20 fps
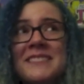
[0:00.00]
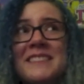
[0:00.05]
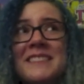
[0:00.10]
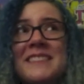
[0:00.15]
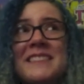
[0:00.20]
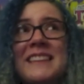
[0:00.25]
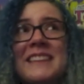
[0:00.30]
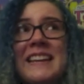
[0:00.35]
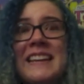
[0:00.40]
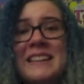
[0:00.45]

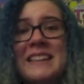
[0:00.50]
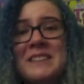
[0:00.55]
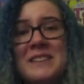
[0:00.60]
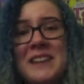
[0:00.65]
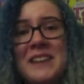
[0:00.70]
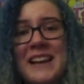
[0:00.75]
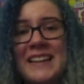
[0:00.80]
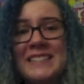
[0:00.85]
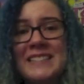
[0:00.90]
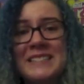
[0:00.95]
Thank you
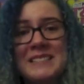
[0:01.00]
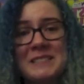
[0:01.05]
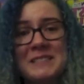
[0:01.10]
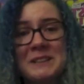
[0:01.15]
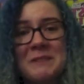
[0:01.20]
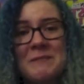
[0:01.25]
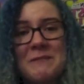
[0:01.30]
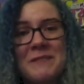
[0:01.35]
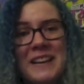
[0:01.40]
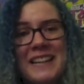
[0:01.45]
guys
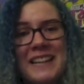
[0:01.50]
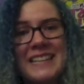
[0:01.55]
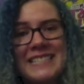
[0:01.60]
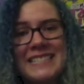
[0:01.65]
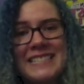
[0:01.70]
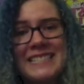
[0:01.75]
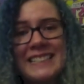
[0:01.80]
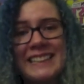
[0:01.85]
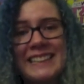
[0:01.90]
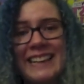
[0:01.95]
so
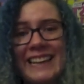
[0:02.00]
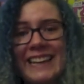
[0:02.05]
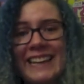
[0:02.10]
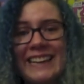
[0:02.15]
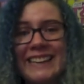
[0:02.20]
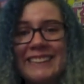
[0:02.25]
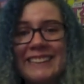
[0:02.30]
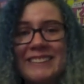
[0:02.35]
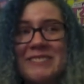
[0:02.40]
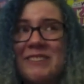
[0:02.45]
much.
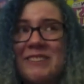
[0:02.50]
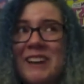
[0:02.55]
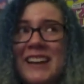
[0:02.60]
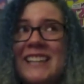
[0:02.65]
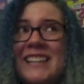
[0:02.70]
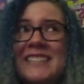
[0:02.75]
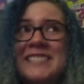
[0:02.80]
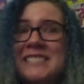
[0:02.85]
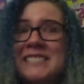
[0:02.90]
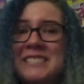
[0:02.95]
Like, you
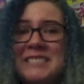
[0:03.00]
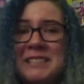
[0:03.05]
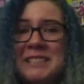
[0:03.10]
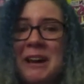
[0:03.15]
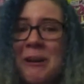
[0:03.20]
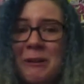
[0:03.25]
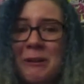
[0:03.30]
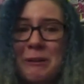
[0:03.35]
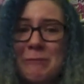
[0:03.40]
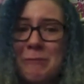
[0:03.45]
guys are
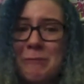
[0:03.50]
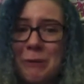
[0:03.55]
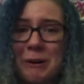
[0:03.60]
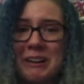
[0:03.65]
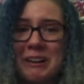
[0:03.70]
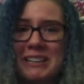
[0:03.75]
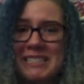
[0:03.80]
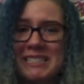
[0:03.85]
so important